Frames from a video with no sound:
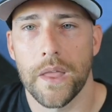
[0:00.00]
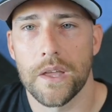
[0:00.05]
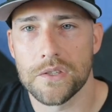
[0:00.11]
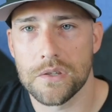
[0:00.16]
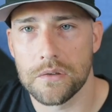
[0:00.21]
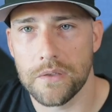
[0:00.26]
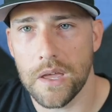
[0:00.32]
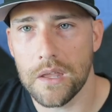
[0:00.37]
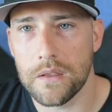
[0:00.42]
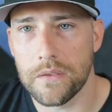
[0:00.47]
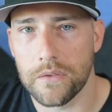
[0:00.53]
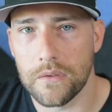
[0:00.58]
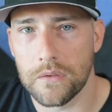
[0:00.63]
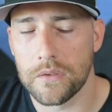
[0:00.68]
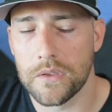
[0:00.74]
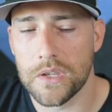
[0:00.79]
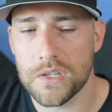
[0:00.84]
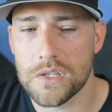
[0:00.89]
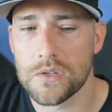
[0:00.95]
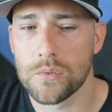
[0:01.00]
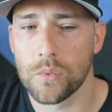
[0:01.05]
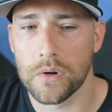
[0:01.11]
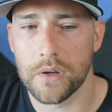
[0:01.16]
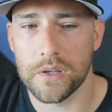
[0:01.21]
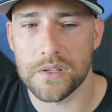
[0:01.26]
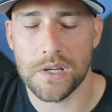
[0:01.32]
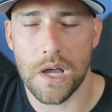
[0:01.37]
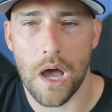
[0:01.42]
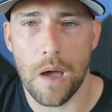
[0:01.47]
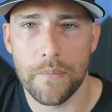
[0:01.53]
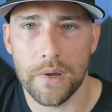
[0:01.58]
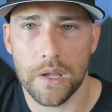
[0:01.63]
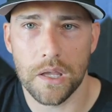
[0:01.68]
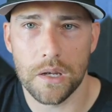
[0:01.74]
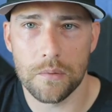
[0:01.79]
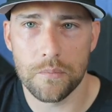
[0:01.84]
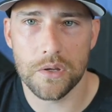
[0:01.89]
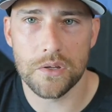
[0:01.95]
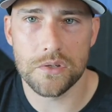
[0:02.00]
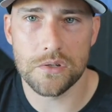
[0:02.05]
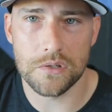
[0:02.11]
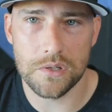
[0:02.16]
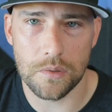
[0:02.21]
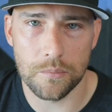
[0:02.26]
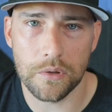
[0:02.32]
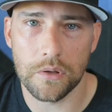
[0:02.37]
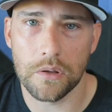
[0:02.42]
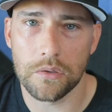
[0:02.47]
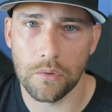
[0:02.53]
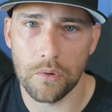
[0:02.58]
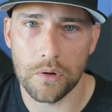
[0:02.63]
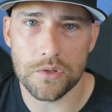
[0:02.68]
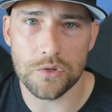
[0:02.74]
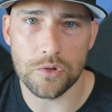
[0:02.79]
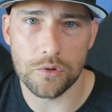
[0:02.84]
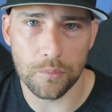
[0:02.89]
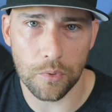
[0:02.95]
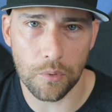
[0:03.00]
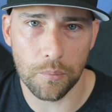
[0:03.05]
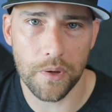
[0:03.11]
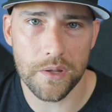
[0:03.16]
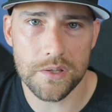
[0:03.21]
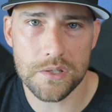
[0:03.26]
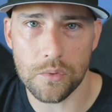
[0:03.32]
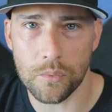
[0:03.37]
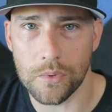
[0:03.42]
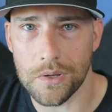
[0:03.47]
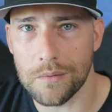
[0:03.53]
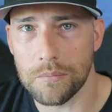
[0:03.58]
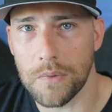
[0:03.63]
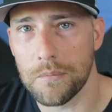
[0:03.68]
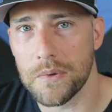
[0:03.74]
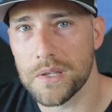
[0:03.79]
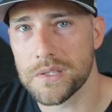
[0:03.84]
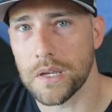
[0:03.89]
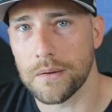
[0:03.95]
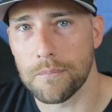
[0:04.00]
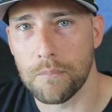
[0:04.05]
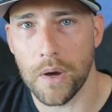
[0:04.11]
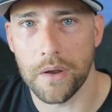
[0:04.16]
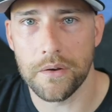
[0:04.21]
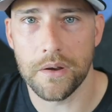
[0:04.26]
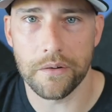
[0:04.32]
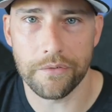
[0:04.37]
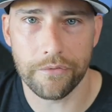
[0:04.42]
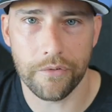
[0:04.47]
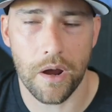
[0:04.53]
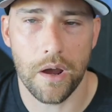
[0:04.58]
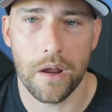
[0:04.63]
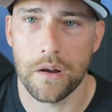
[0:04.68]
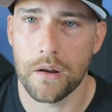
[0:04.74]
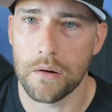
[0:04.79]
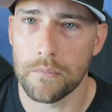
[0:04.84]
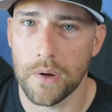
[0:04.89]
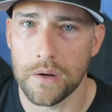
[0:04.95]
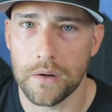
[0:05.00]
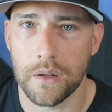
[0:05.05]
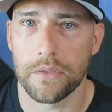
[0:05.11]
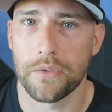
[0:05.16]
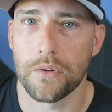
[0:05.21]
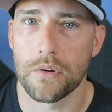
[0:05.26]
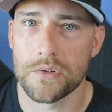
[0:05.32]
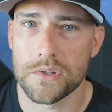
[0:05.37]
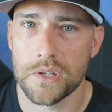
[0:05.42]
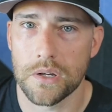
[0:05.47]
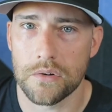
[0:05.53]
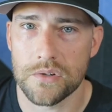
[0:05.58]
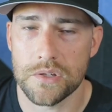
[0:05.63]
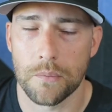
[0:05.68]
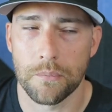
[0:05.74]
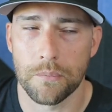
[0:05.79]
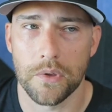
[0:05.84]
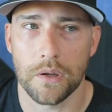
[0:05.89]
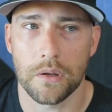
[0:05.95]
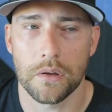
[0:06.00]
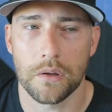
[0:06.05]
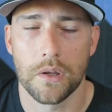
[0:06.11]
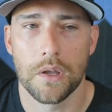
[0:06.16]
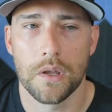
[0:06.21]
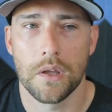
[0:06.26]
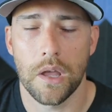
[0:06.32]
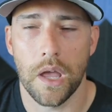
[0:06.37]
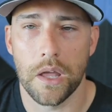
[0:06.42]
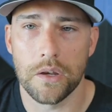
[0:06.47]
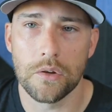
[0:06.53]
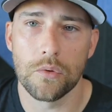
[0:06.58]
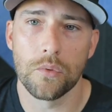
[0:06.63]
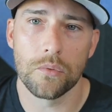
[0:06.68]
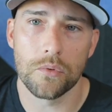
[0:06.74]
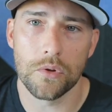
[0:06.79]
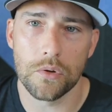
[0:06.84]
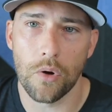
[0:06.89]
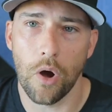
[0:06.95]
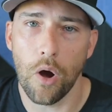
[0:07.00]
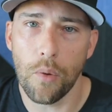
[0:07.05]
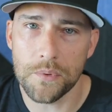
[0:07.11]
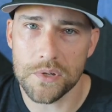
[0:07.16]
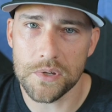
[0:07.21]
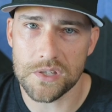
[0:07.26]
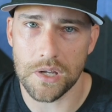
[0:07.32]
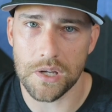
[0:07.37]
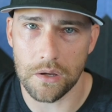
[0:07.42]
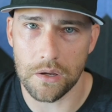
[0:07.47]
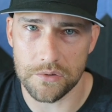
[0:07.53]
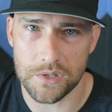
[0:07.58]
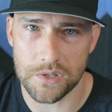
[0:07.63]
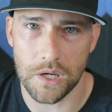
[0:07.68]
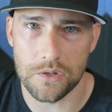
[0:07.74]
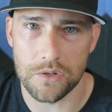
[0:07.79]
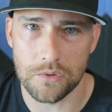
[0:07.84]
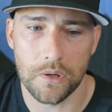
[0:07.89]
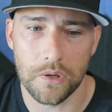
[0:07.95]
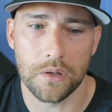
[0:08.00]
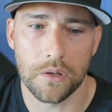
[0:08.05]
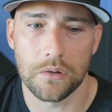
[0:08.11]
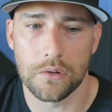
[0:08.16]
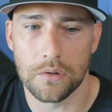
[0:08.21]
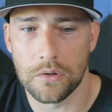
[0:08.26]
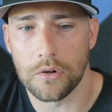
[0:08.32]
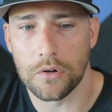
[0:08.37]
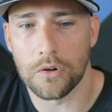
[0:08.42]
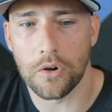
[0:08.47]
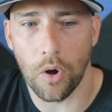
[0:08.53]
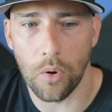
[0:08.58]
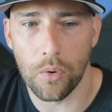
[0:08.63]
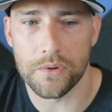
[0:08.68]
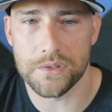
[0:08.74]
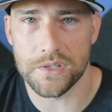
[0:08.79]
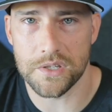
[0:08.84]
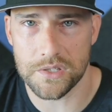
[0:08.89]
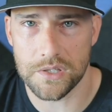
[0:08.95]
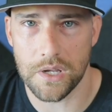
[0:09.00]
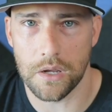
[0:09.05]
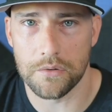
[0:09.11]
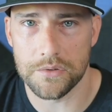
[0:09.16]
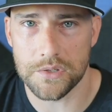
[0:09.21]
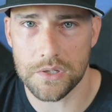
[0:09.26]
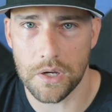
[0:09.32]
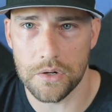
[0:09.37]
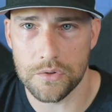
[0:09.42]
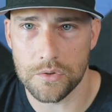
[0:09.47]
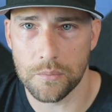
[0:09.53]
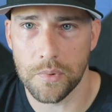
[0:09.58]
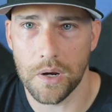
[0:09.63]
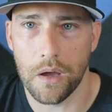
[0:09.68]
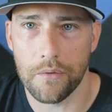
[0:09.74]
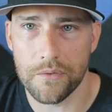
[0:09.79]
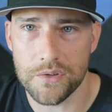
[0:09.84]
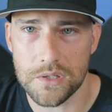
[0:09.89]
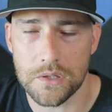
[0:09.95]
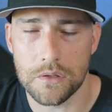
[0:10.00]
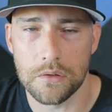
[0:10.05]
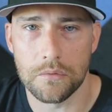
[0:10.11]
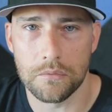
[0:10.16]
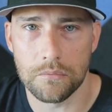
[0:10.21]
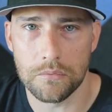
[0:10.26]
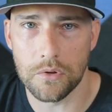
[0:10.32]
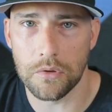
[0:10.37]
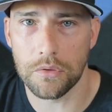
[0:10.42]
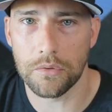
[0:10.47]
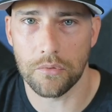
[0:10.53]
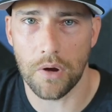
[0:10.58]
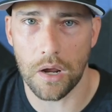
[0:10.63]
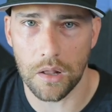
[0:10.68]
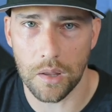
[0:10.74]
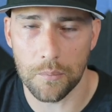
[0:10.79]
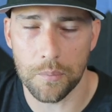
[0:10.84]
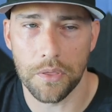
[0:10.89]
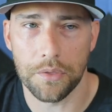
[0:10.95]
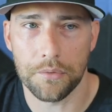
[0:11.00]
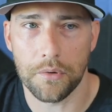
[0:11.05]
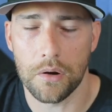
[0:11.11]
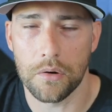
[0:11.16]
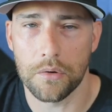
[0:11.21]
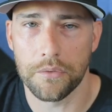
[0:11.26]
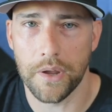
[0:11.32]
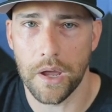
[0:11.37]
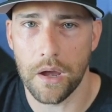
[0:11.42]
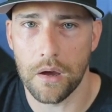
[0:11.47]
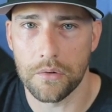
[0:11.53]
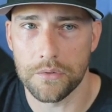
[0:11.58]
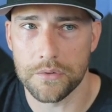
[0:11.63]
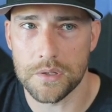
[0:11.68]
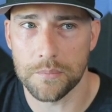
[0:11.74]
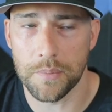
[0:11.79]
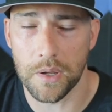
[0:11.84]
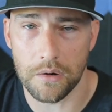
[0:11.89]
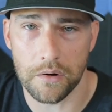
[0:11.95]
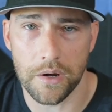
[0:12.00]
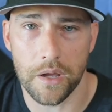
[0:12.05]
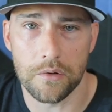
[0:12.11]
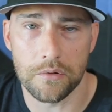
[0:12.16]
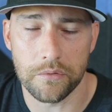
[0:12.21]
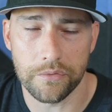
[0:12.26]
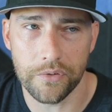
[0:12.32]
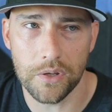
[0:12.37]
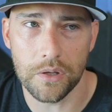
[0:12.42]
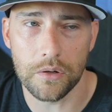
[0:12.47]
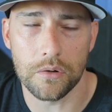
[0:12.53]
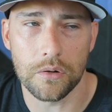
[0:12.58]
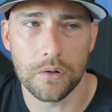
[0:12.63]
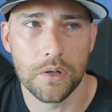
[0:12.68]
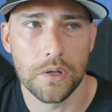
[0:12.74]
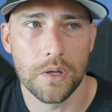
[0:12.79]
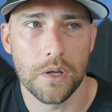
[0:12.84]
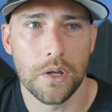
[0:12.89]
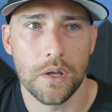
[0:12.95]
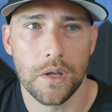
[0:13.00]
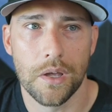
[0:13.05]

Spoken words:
And so then this is where it gets complicated because you're typically throwing two bullpens a week. Maybe it's like Monday, Friday or Monday, Thursday or something. And you hope to stay on schedule. Like your goal is to stay on schedule, but obviously you throttle up and throttle down depending on how you feel.